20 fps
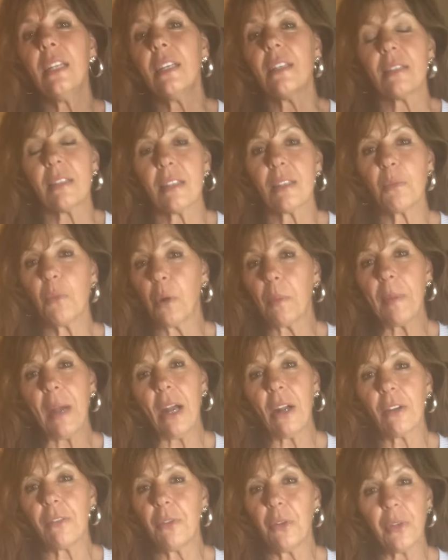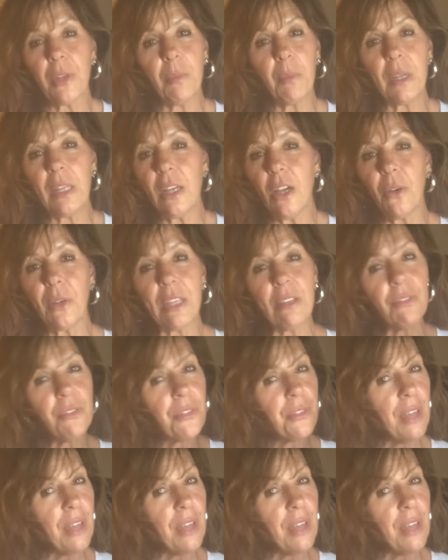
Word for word: is. It's more powerful than we know. Give